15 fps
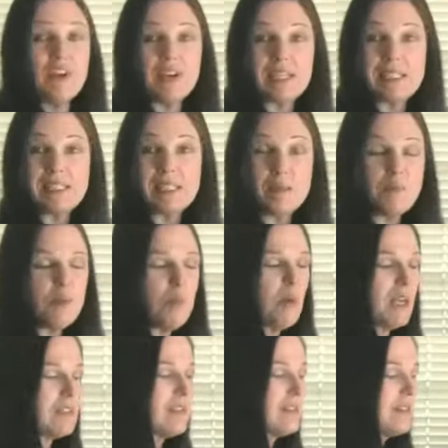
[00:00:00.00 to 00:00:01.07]
very simple
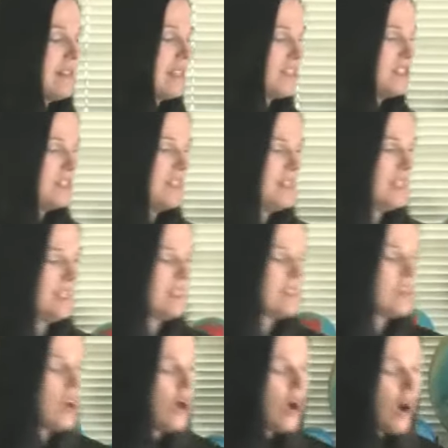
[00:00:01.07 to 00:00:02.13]
puzzles such as
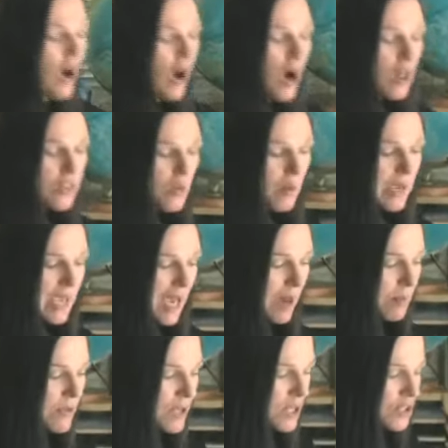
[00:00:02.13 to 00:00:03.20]
this all the way
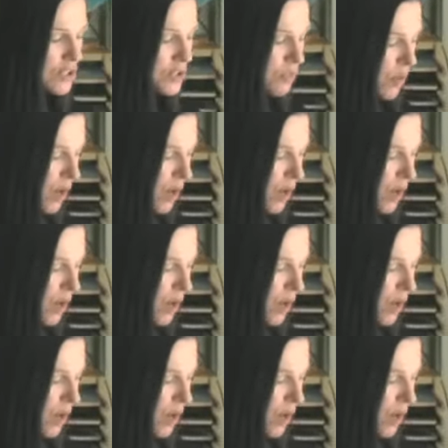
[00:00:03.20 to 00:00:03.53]
up to